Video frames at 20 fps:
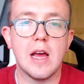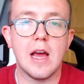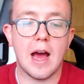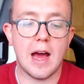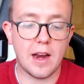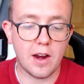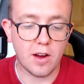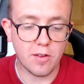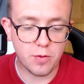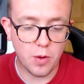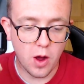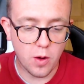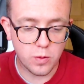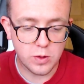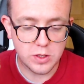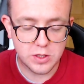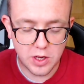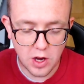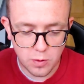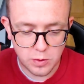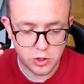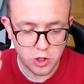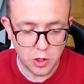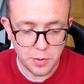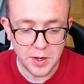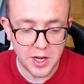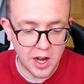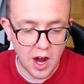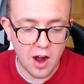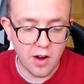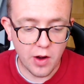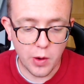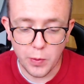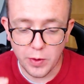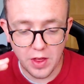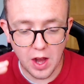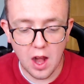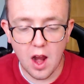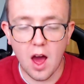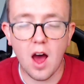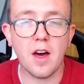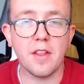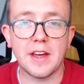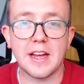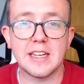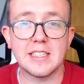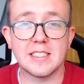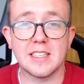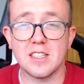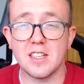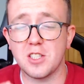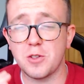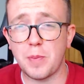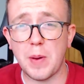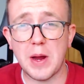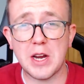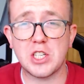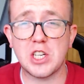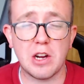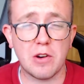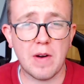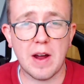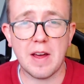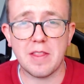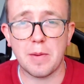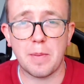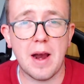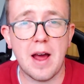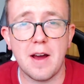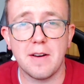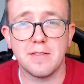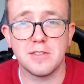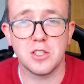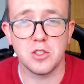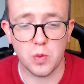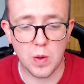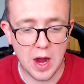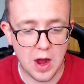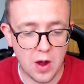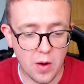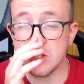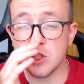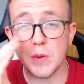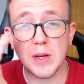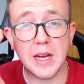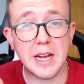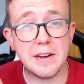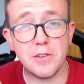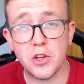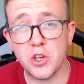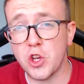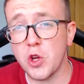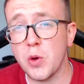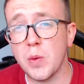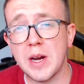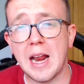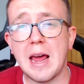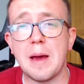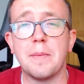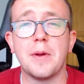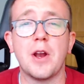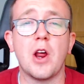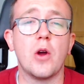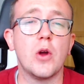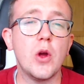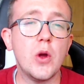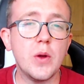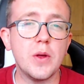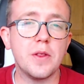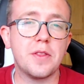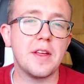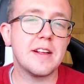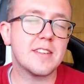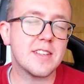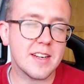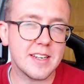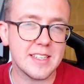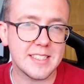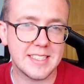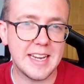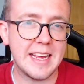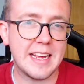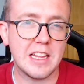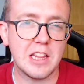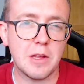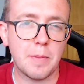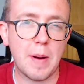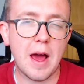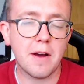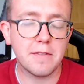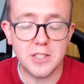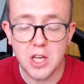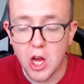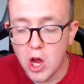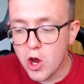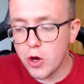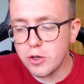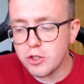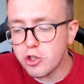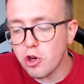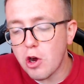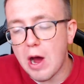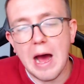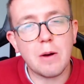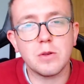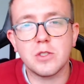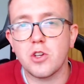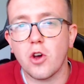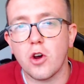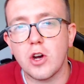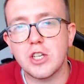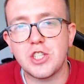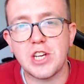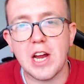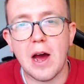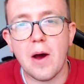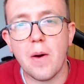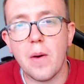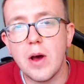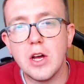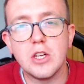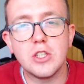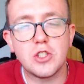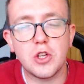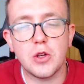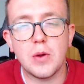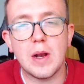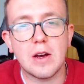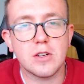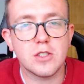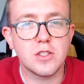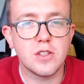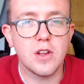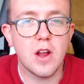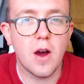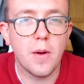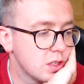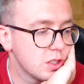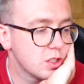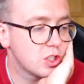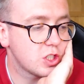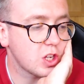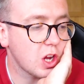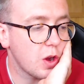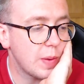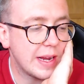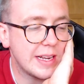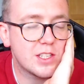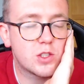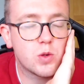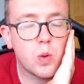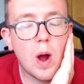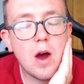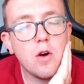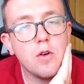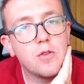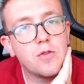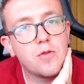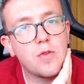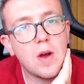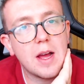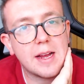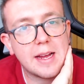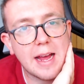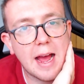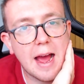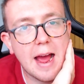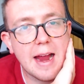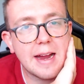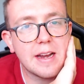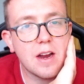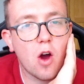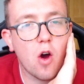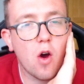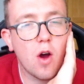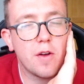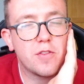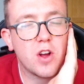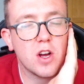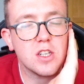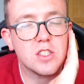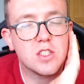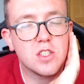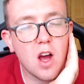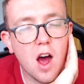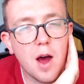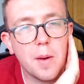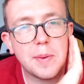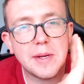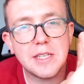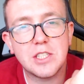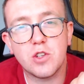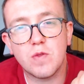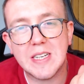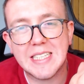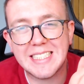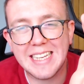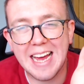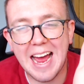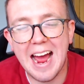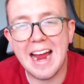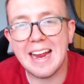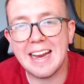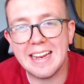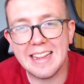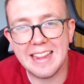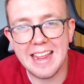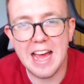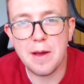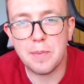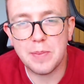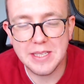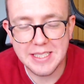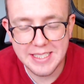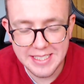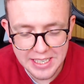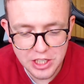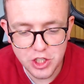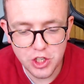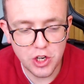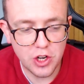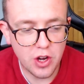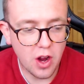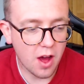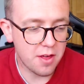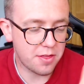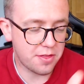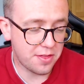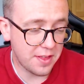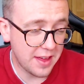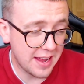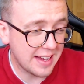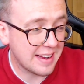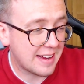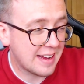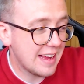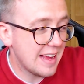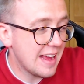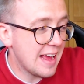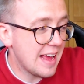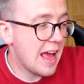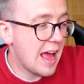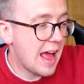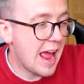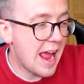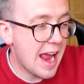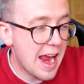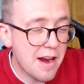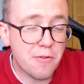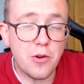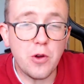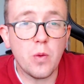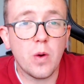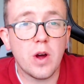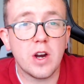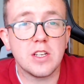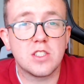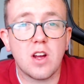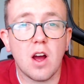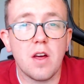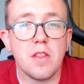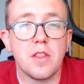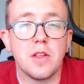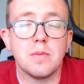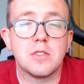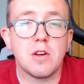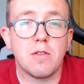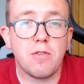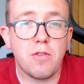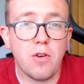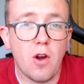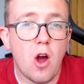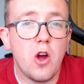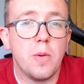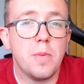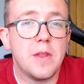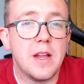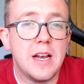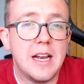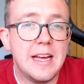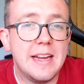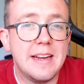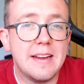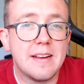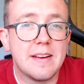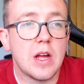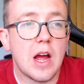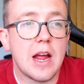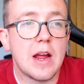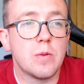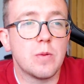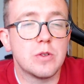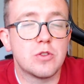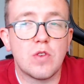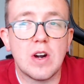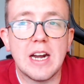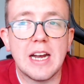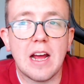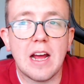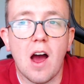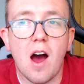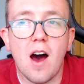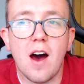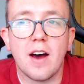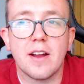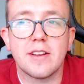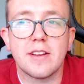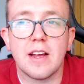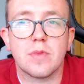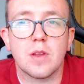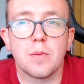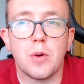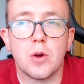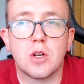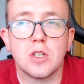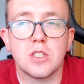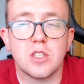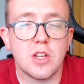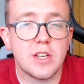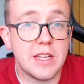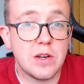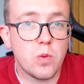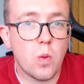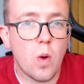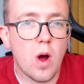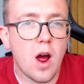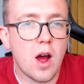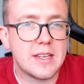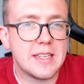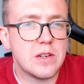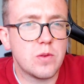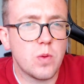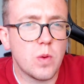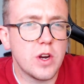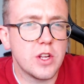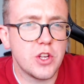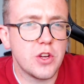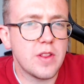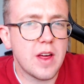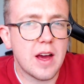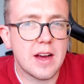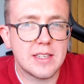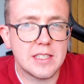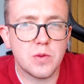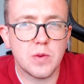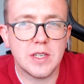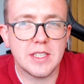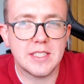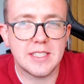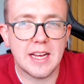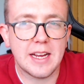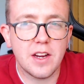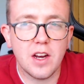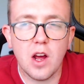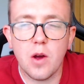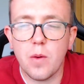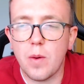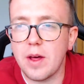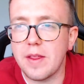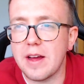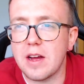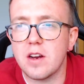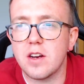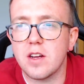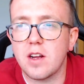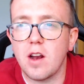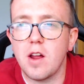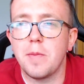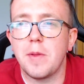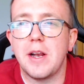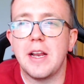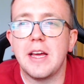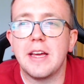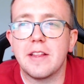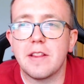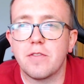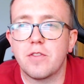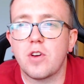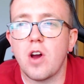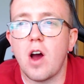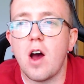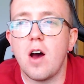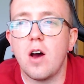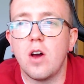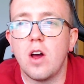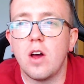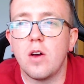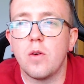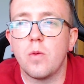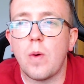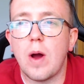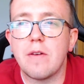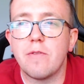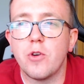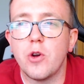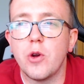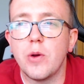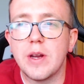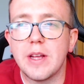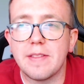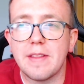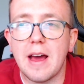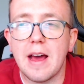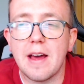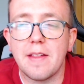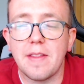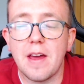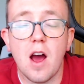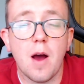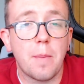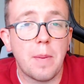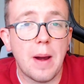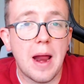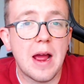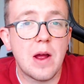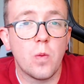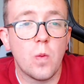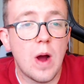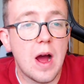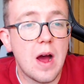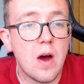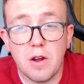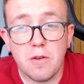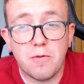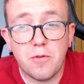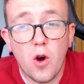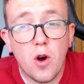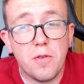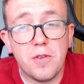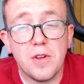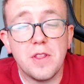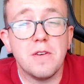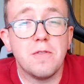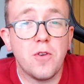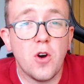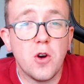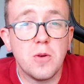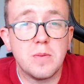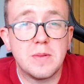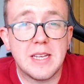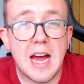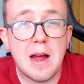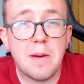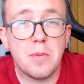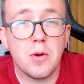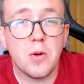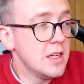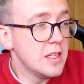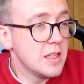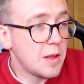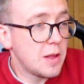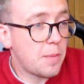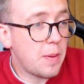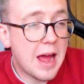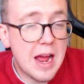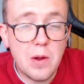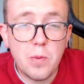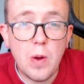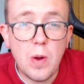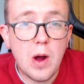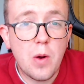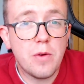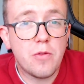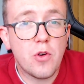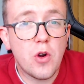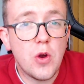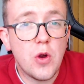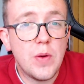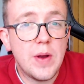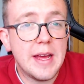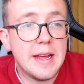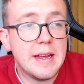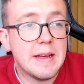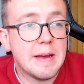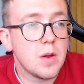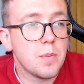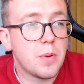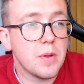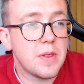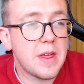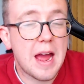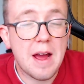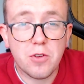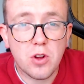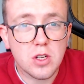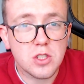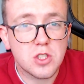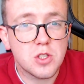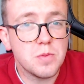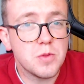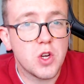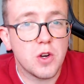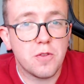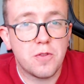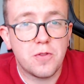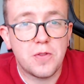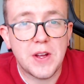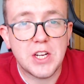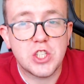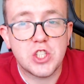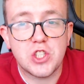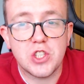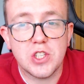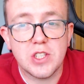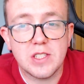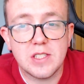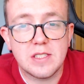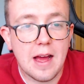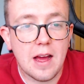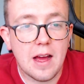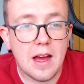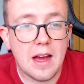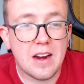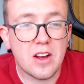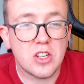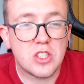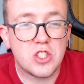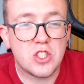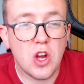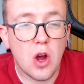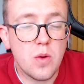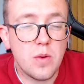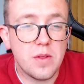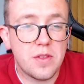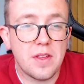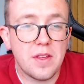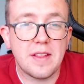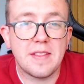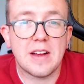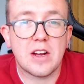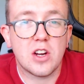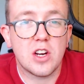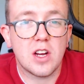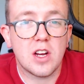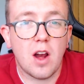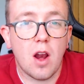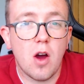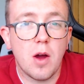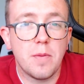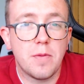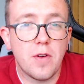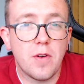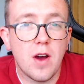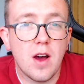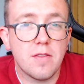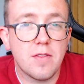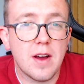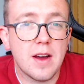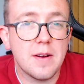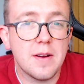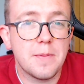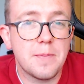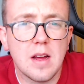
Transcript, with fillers: And I've, I was I was umming and ahhing with a lot of these, and especially around the playoffs as well. So again, if you do want to let me know who you think's going to sneak in the playoffs, who's your outside shout, do let us know. So in twelfth, again, I've got Derby to retain their position. I think everyone has got them to fly up the league. It was really hard because I did want I did want to do that. I did want to say, you know what, they're going to climb the league. They've got uh, Wayne Rooney in that, and they are playing well. Fourth in the form table. They're playing well with Rooney, but they have got some tough fixtures, and I don't think they're going to climb further.